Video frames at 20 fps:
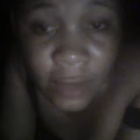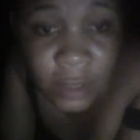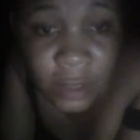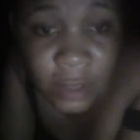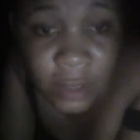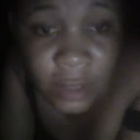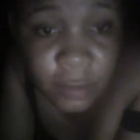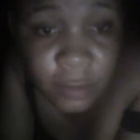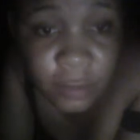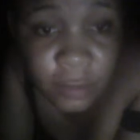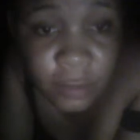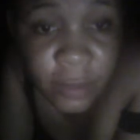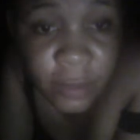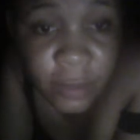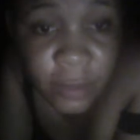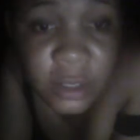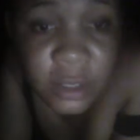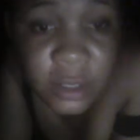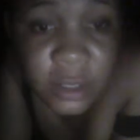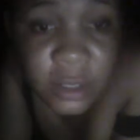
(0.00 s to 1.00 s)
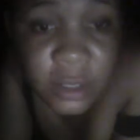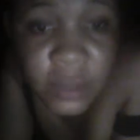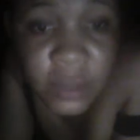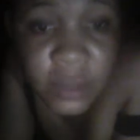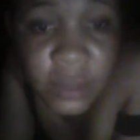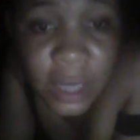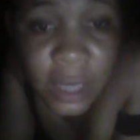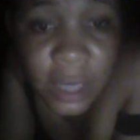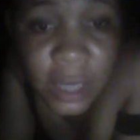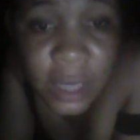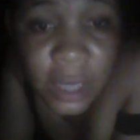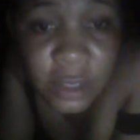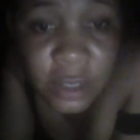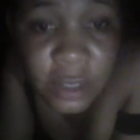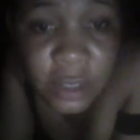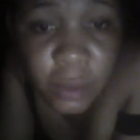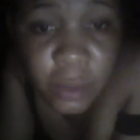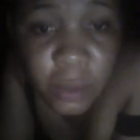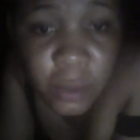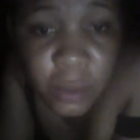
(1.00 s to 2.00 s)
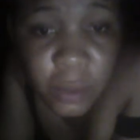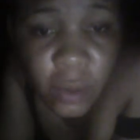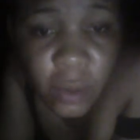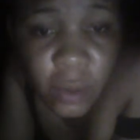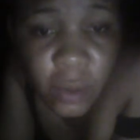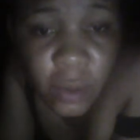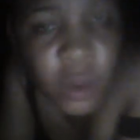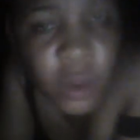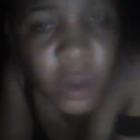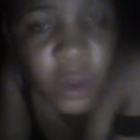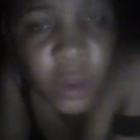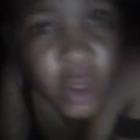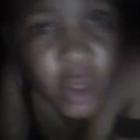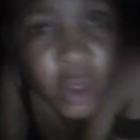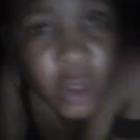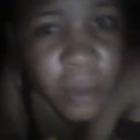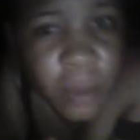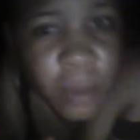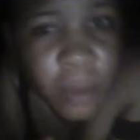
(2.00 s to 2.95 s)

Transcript: of some of the things you would like to explore, you may be